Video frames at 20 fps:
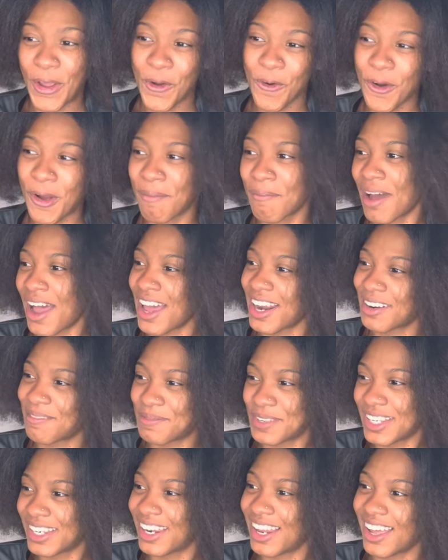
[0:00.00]
Who am I to
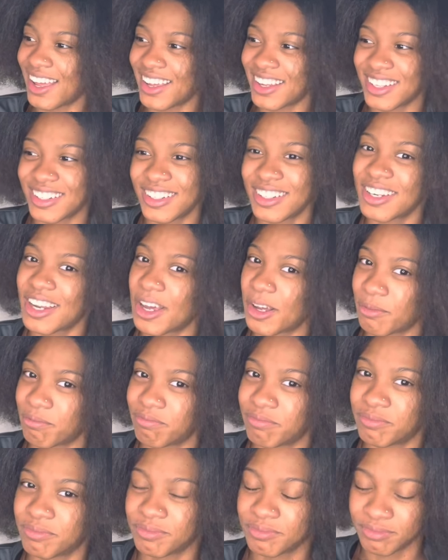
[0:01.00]
be like, no,
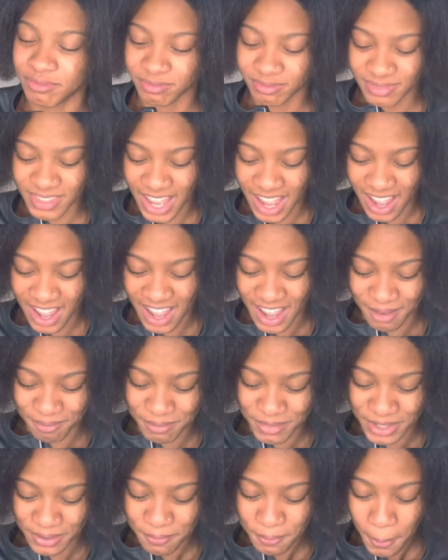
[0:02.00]
not
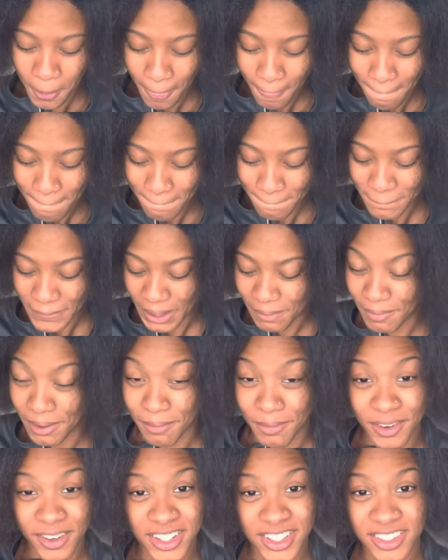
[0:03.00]
happening?
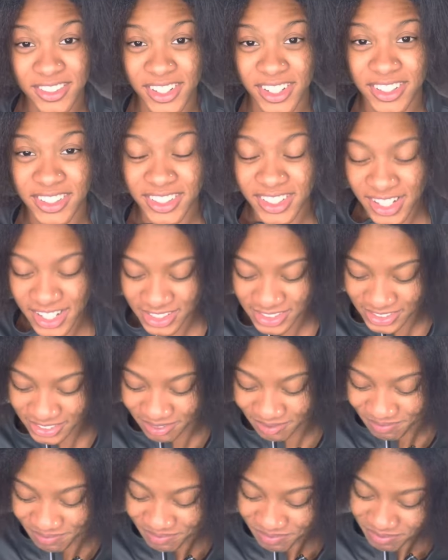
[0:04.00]
But boy, you learn your lesson.